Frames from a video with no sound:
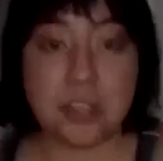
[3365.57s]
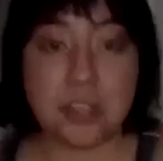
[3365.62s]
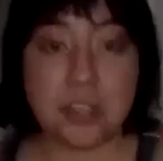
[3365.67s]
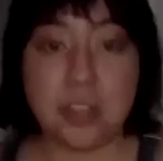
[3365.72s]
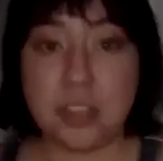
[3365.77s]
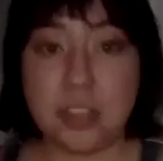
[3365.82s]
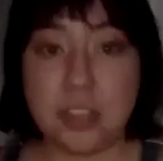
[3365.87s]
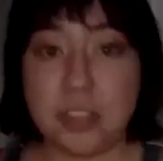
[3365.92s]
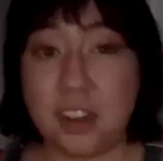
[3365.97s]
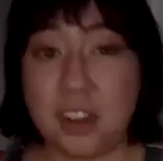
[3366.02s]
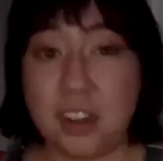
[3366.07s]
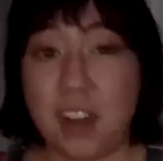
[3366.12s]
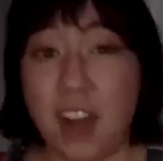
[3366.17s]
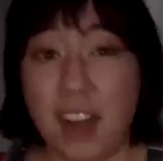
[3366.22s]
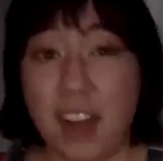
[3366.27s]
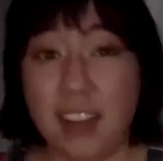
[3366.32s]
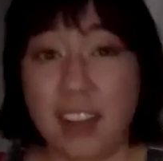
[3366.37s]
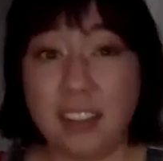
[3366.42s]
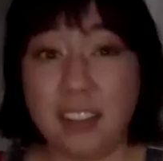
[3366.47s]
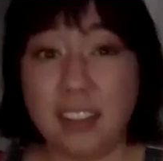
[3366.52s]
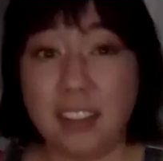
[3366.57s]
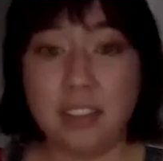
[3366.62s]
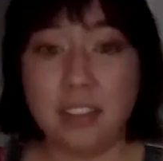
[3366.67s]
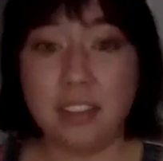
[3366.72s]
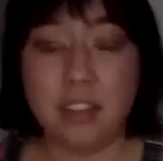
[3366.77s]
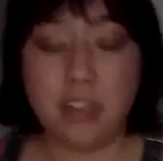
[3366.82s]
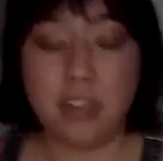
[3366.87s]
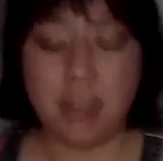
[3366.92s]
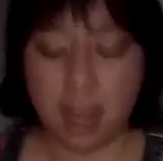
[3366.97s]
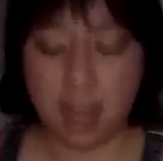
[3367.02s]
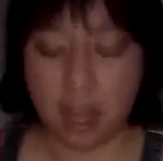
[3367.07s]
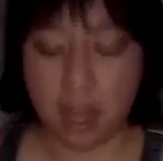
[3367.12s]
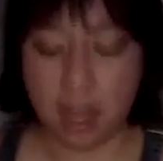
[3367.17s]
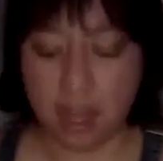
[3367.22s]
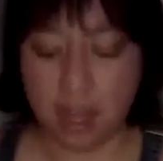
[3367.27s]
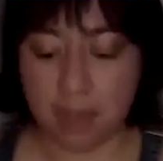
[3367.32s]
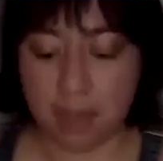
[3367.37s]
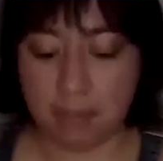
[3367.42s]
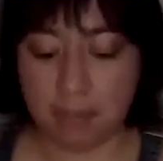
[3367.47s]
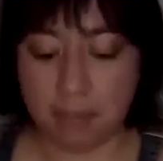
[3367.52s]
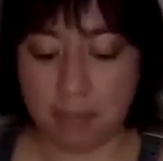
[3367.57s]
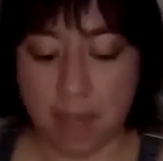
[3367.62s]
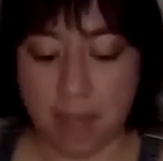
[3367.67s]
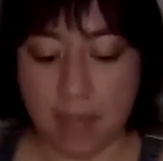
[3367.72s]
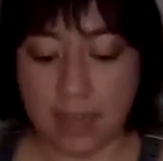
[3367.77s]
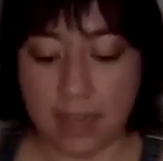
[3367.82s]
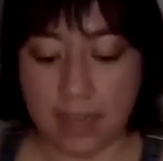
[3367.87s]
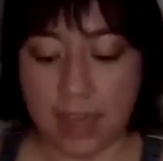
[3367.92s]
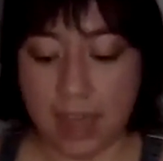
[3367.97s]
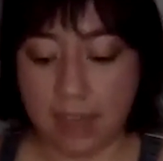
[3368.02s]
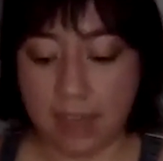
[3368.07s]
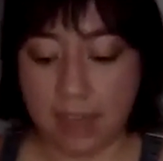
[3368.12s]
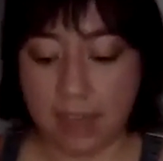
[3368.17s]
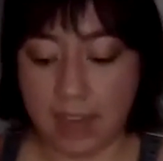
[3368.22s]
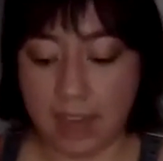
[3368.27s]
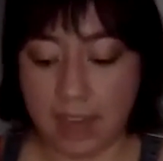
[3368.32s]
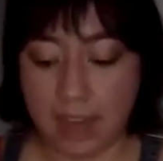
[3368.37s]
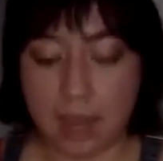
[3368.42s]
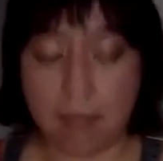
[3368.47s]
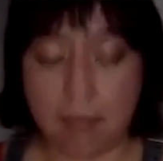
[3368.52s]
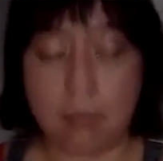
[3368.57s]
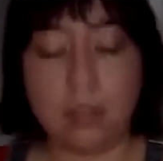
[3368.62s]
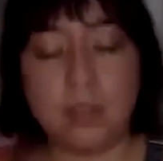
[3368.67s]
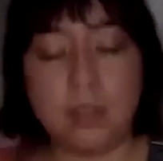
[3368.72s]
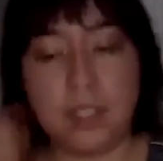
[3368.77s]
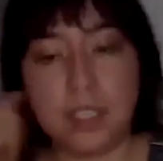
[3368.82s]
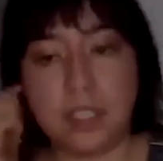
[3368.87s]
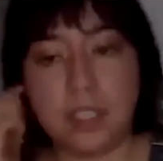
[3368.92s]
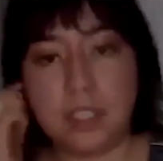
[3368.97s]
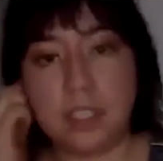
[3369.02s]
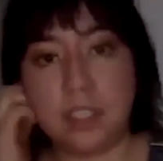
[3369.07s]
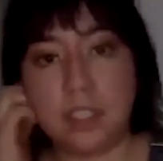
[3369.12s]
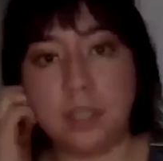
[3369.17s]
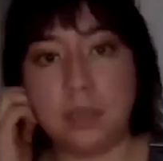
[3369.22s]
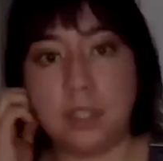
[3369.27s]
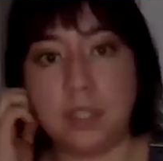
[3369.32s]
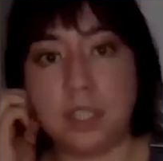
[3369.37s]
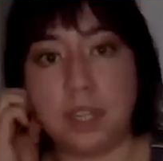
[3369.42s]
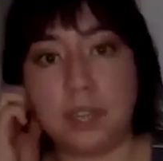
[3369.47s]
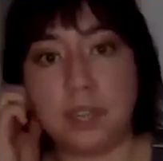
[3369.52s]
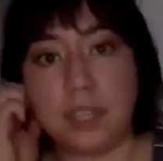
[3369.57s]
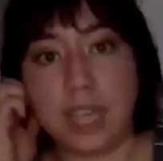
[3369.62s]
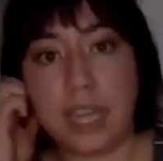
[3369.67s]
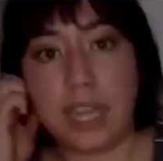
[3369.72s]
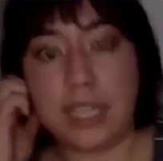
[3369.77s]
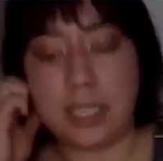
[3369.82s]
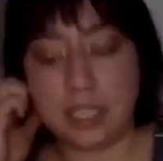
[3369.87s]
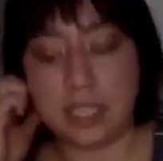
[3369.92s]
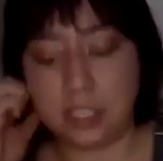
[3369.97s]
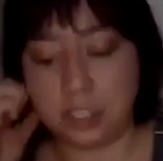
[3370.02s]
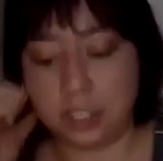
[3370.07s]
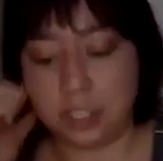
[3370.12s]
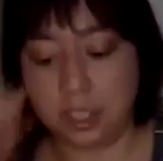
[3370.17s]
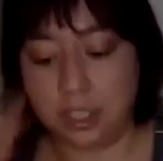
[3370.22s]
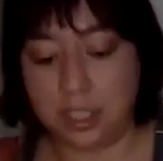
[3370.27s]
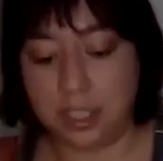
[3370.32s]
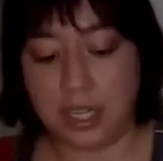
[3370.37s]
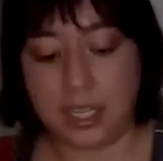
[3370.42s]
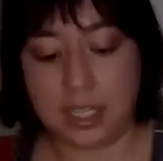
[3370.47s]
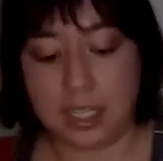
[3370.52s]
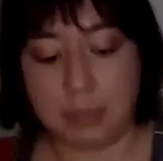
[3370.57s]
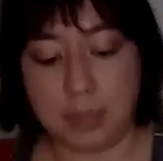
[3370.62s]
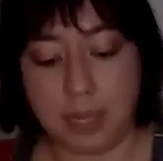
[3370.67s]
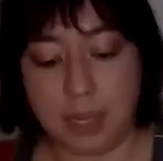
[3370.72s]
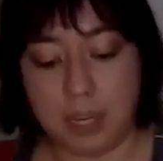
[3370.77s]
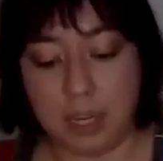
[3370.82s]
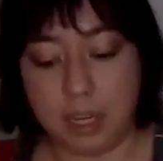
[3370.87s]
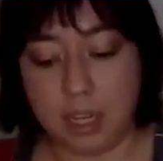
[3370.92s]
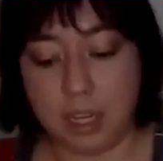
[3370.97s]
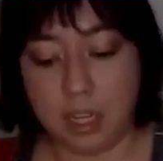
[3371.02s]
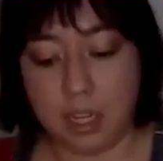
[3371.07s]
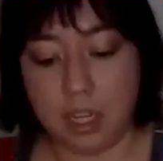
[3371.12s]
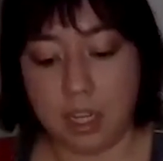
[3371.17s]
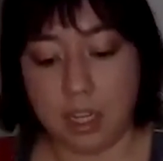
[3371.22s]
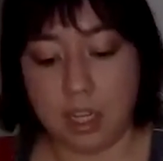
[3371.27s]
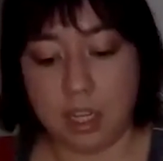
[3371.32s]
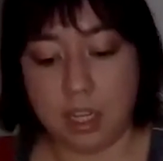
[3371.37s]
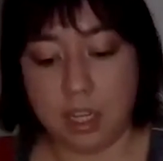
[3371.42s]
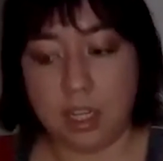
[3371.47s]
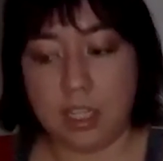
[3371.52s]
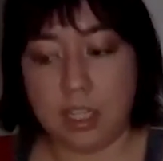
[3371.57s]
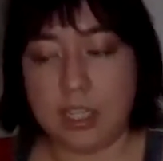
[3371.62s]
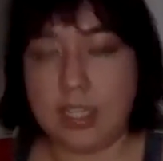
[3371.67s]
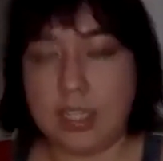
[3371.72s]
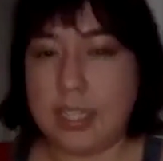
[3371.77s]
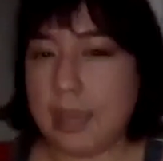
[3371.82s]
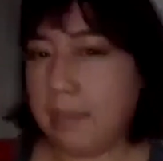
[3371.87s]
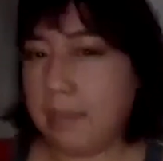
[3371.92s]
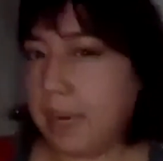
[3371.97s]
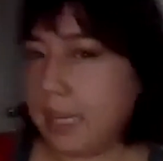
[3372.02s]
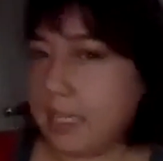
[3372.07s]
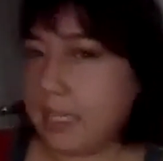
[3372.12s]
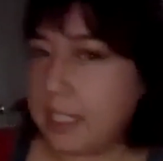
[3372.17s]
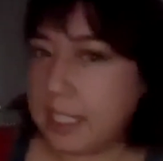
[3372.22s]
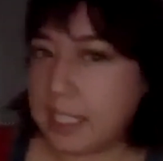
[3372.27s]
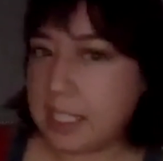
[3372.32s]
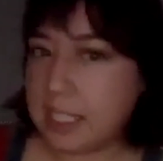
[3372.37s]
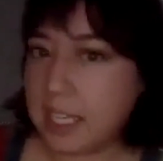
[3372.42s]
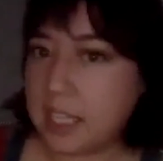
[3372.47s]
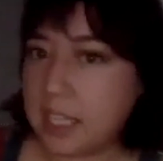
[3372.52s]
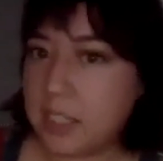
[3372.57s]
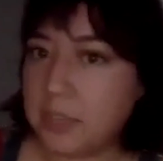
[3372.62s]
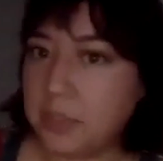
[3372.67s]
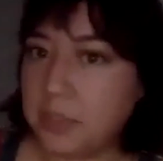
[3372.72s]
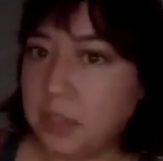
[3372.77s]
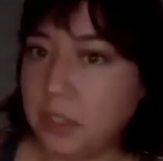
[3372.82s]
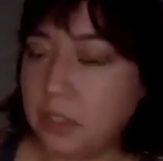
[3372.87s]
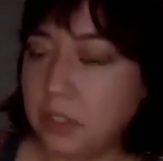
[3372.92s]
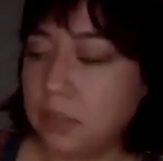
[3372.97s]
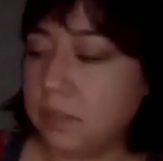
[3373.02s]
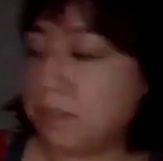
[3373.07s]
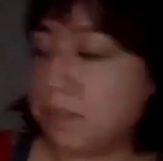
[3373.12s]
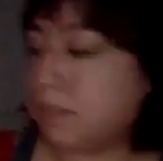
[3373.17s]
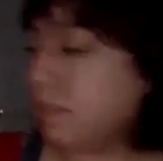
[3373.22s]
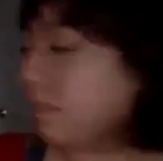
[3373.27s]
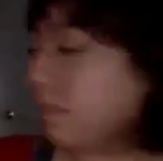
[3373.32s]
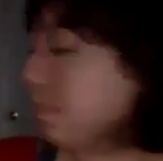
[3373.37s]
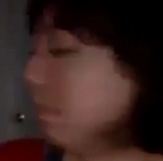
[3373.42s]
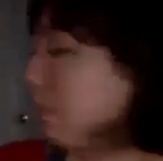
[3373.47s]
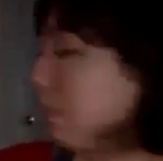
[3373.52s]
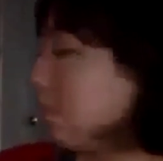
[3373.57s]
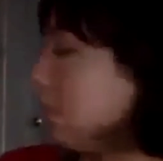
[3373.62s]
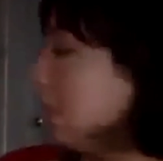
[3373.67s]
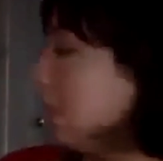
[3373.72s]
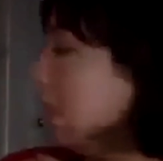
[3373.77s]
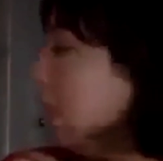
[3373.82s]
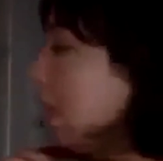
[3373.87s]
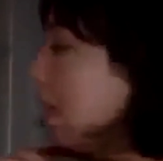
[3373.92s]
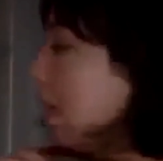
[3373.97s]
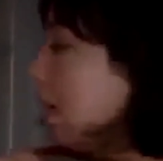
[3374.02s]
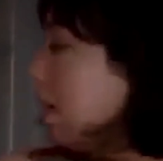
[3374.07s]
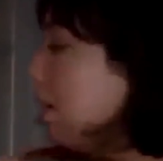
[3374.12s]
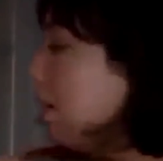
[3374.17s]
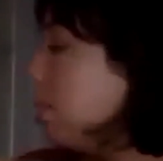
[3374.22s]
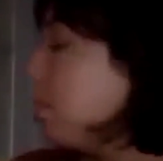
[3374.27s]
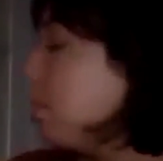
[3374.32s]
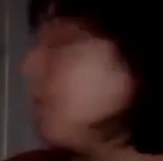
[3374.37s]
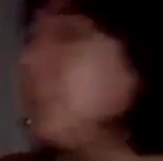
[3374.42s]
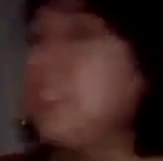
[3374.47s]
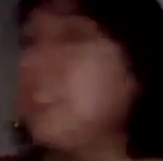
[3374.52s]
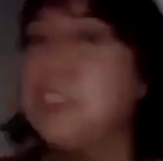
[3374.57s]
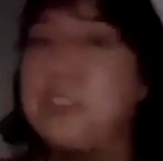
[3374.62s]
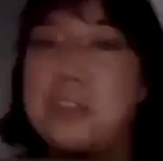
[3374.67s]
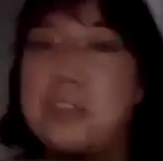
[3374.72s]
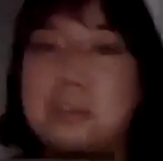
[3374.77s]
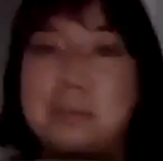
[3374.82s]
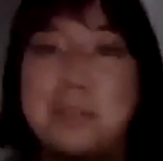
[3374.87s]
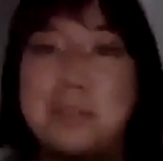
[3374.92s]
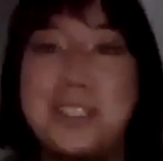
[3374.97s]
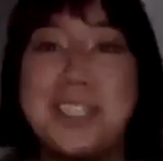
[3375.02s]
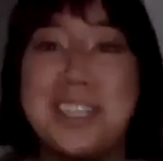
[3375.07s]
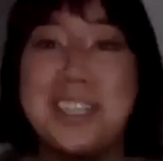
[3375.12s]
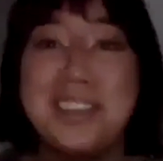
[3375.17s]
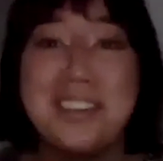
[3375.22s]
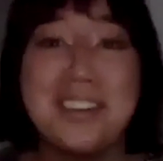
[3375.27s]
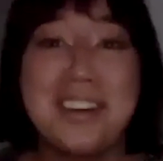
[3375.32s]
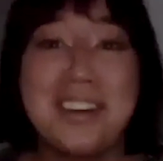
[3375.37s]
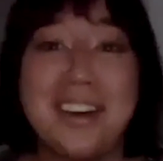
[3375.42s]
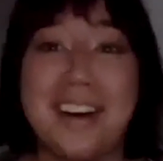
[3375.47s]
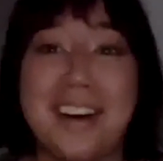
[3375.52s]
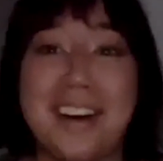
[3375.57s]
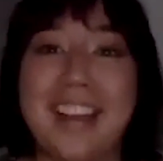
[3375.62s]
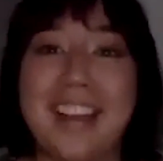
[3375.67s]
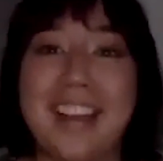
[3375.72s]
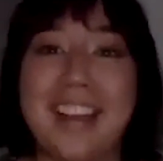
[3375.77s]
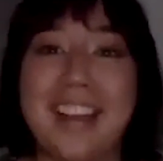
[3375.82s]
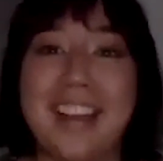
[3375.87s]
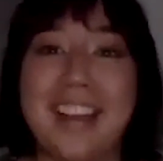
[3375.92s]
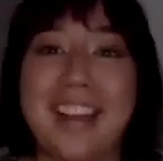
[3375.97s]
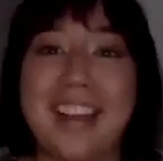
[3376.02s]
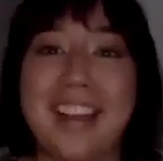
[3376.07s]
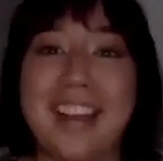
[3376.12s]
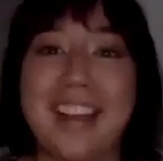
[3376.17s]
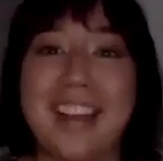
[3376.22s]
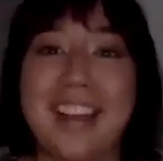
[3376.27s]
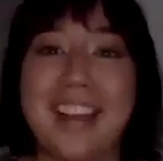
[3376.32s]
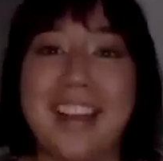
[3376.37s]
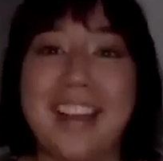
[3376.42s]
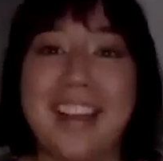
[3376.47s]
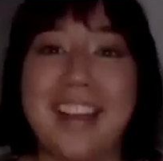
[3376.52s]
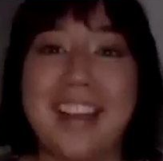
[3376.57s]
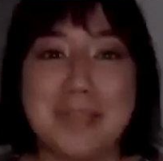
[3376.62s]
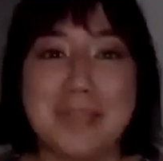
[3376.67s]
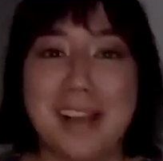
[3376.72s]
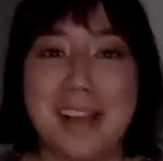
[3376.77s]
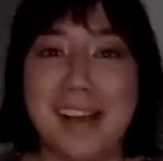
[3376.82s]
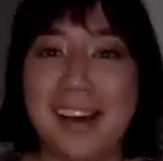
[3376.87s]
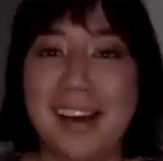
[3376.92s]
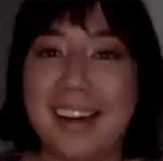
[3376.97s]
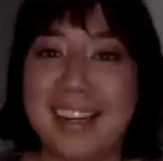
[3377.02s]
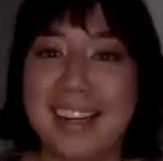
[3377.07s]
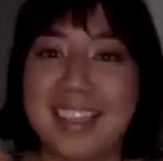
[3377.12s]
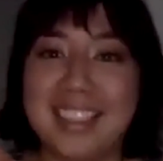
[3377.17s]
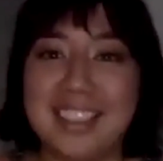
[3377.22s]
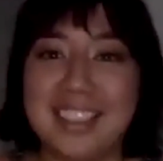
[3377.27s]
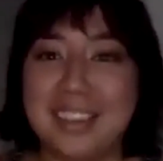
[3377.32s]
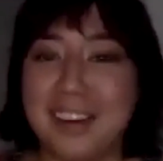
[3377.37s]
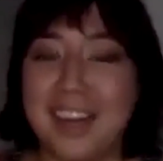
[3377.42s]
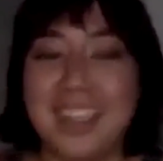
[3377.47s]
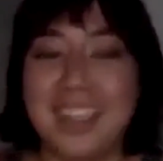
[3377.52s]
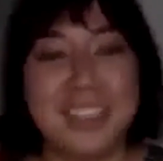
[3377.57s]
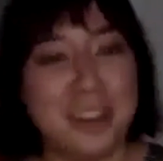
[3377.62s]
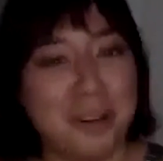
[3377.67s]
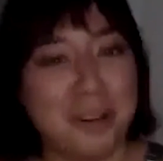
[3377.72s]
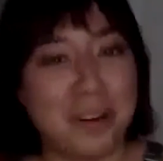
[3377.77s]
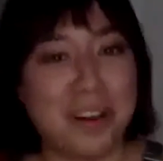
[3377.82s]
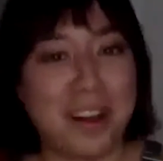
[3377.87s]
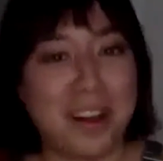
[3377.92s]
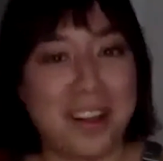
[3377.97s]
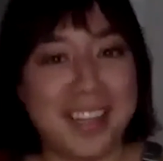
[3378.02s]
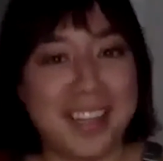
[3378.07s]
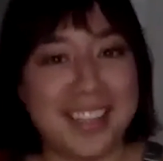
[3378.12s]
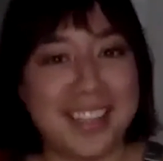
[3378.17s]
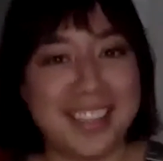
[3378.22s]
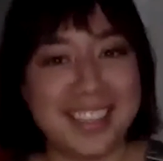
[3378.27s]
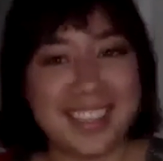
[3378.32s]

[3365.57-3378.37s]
as long as they're cotton. I have had a couple of instances in which I've dyed t-shirts and it's been semi-successful. One t-shirt in particular had that soy milk smell on it, so I don't call it a